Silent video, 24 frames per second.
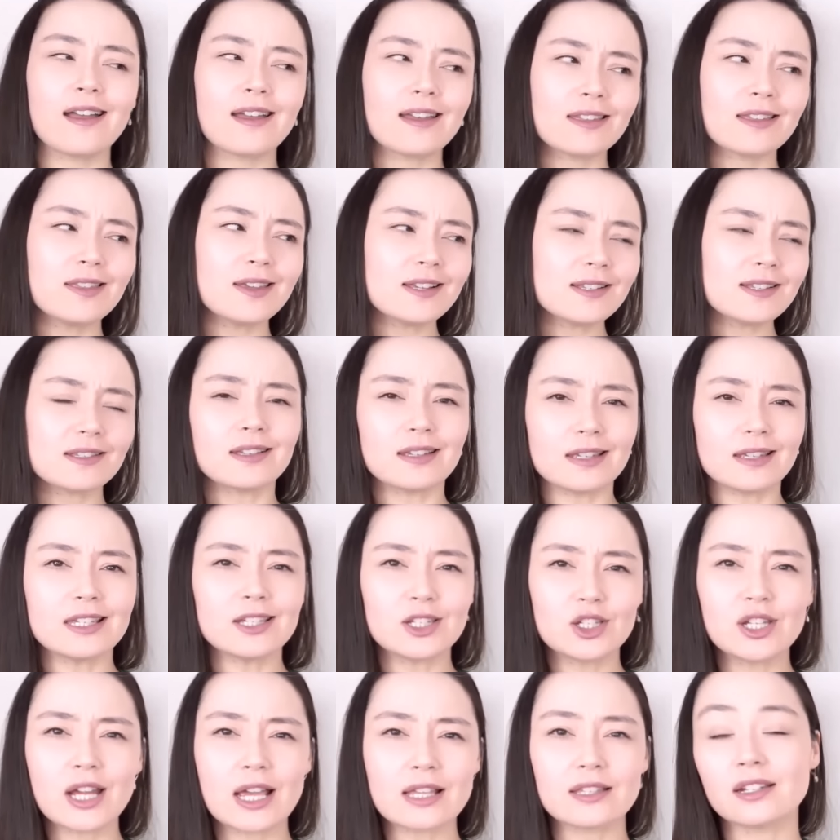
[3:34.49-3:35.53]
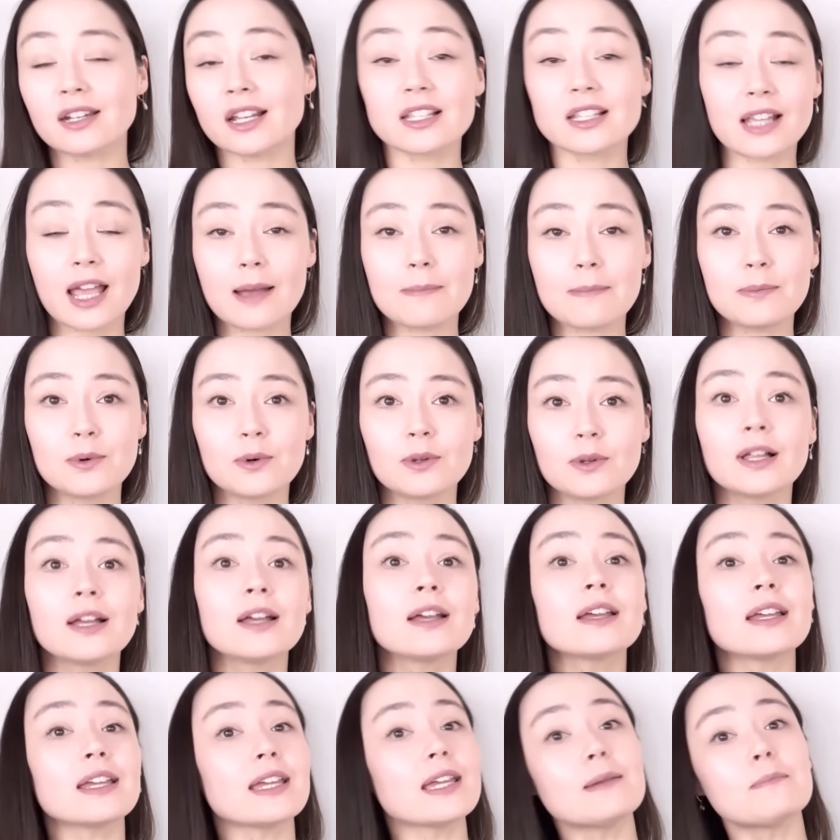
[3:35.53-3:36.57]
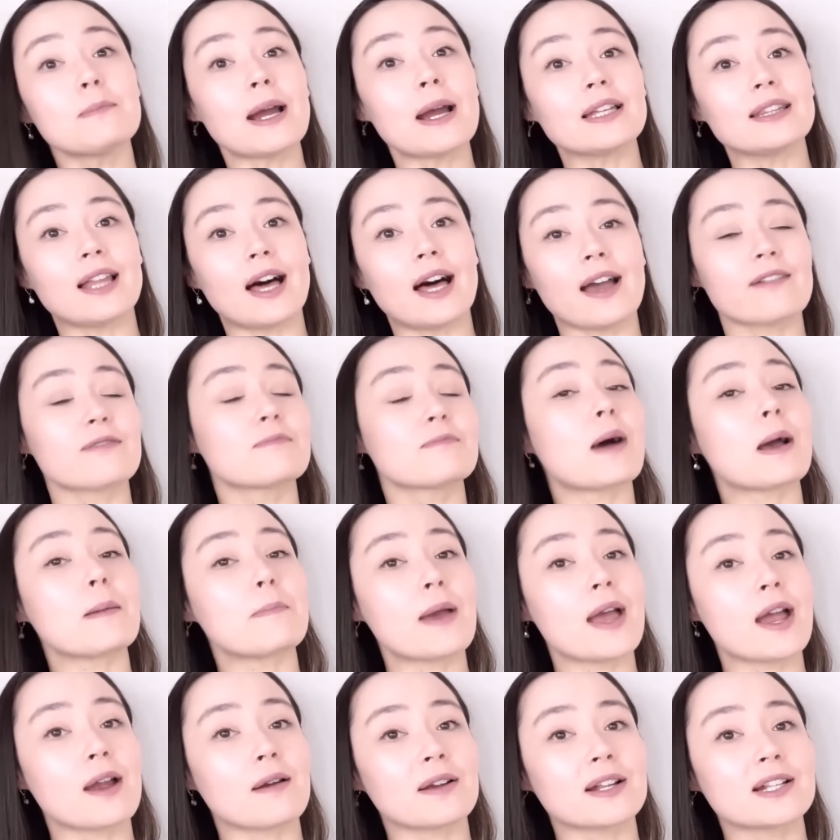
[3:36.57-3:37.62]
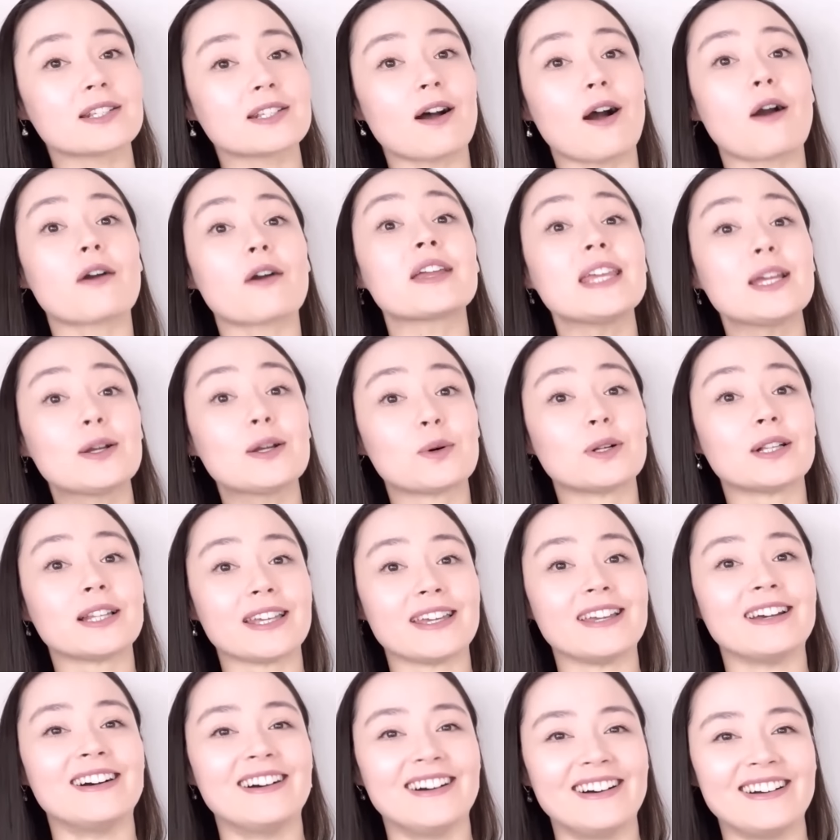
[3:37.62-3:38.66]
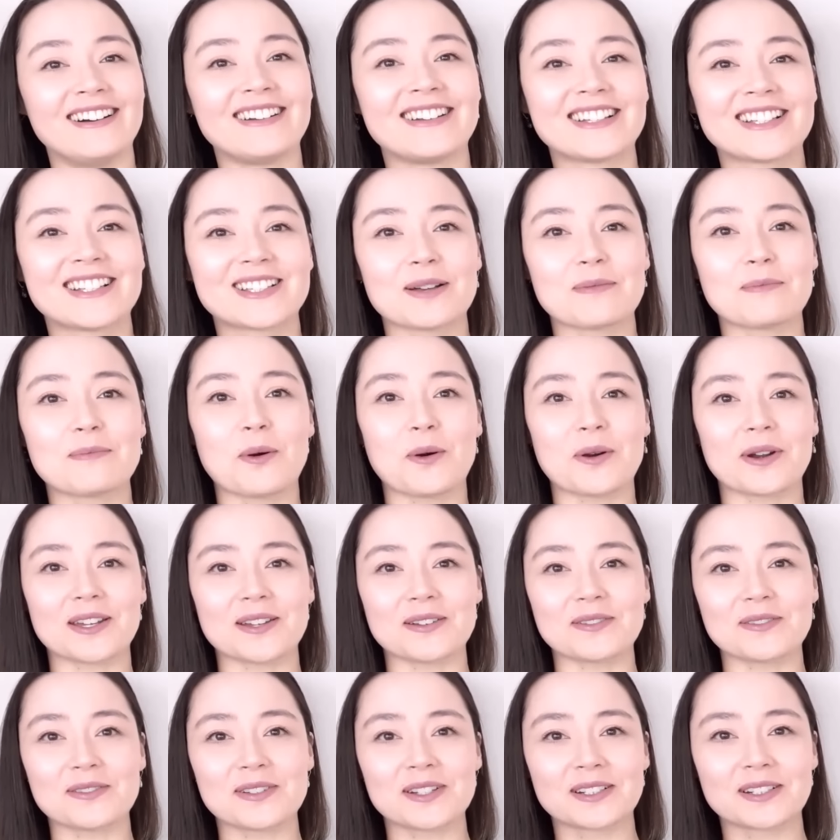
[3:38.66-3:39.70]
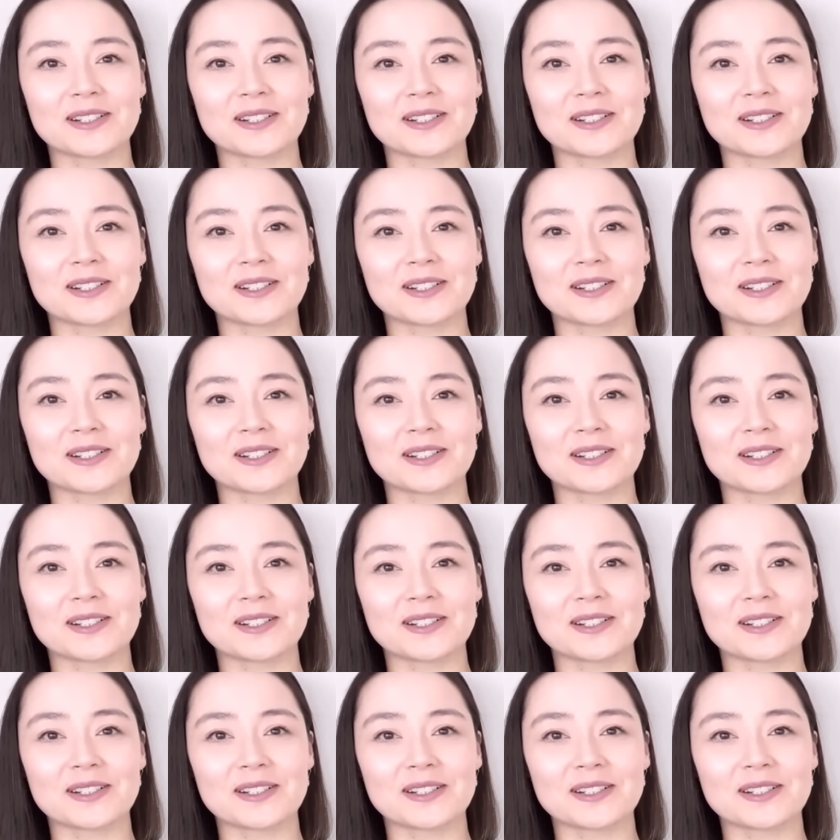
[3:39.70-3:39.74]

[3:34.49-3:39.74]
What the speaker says: This is just an example. In my life, my parents are equally supportive.